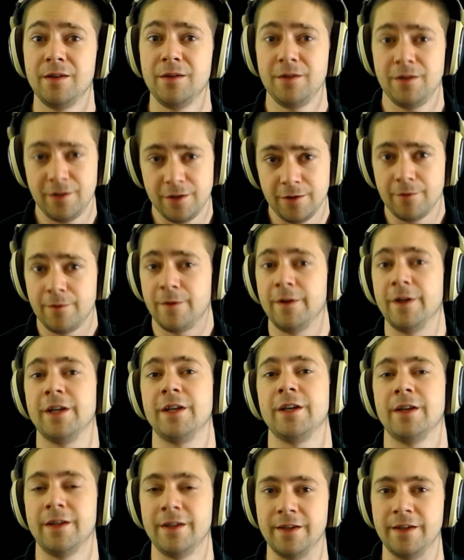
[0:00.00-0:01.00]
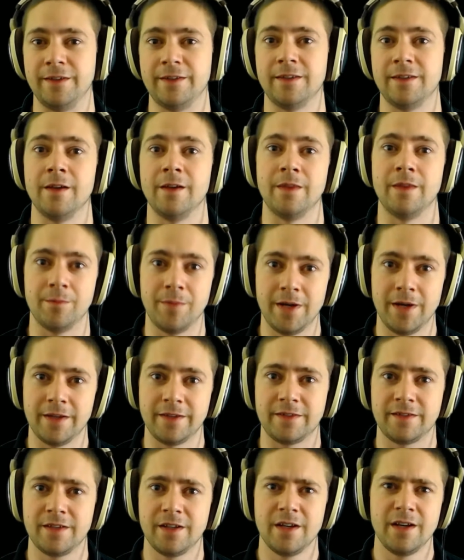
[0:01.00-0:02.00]
you think is the
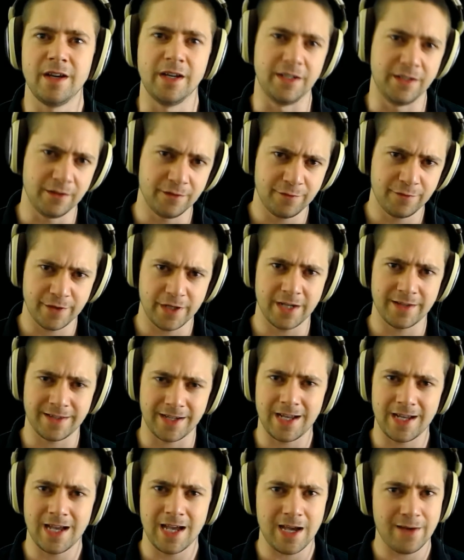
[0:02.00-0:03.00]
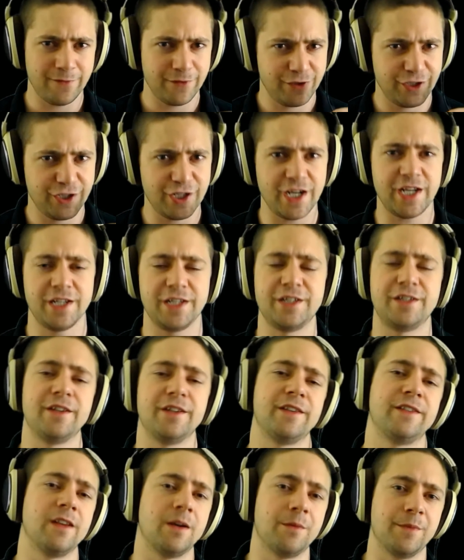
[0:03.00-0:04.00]
best. And don't forget, I have
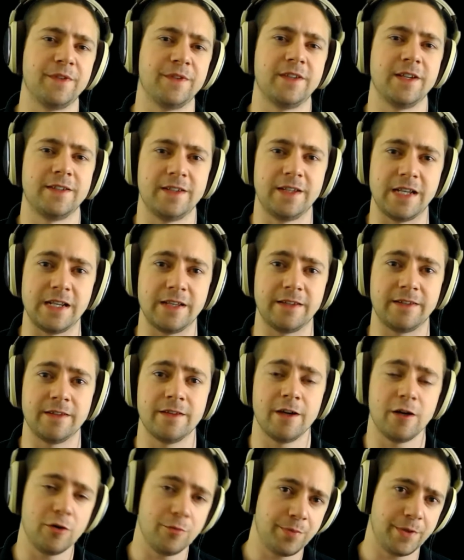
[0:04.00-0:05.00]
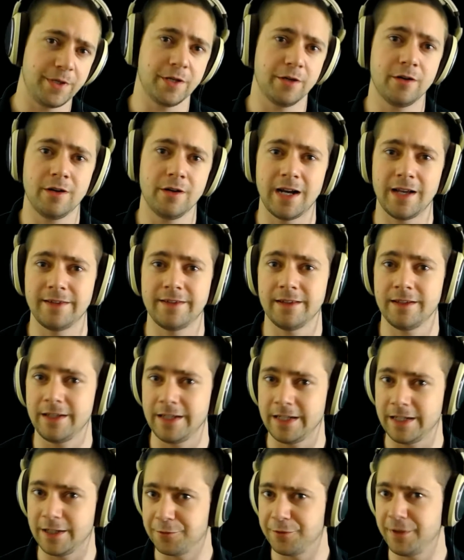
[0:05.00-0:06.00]
changed some settings. The OPR has an
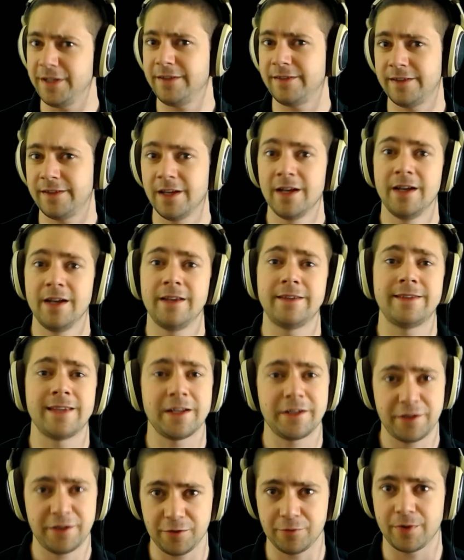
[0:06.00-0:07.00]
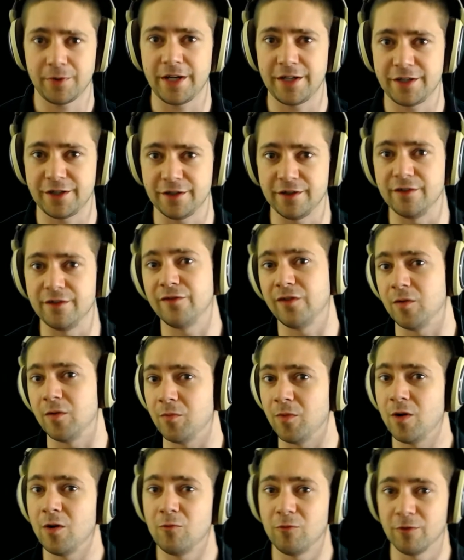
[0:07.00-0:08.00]
increased saturation
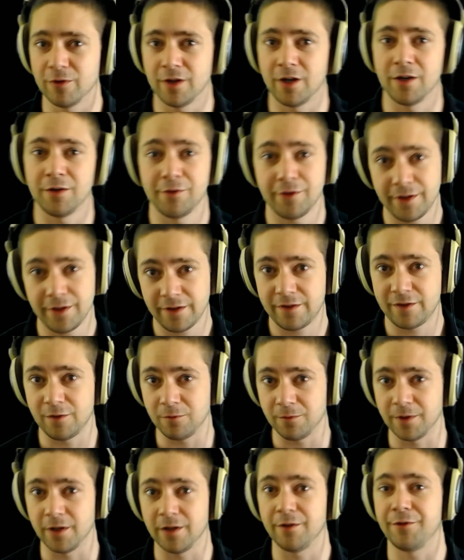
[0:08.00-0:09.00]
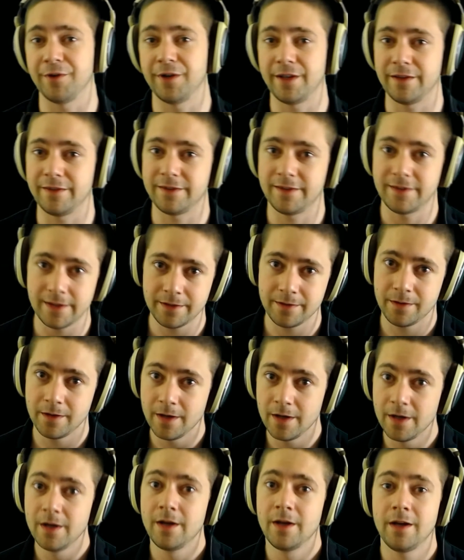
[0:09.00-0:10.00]
from 100 to 110,
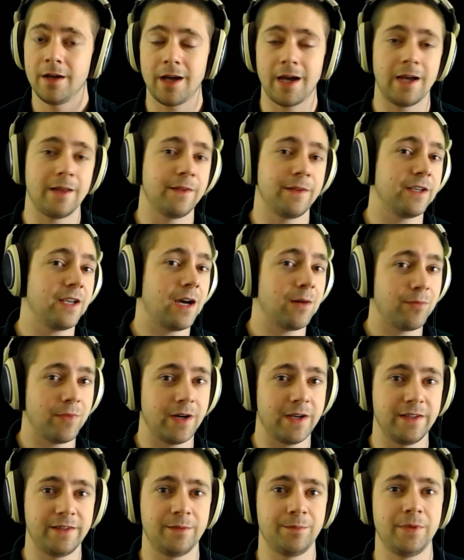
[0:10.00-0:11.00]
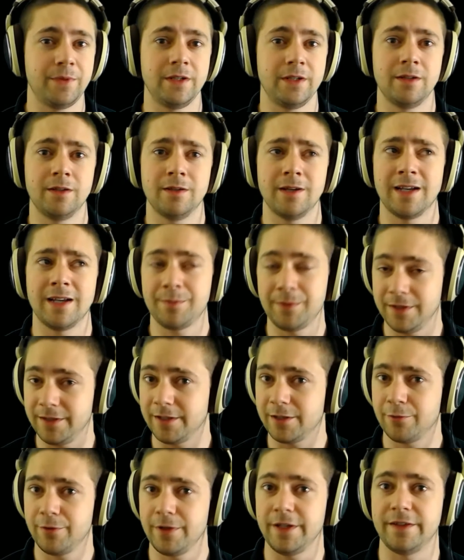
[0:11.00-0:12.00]
and the gamma has been
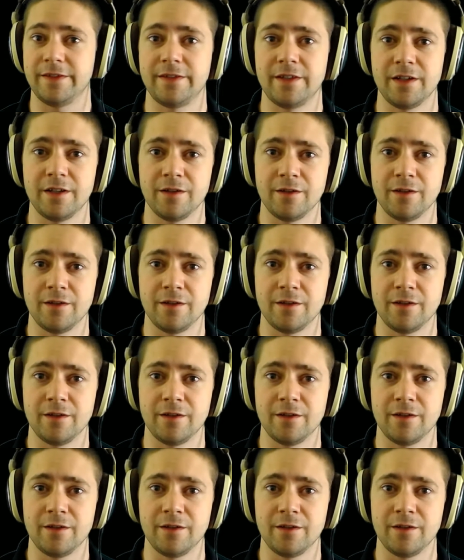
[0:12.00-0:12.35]
decreased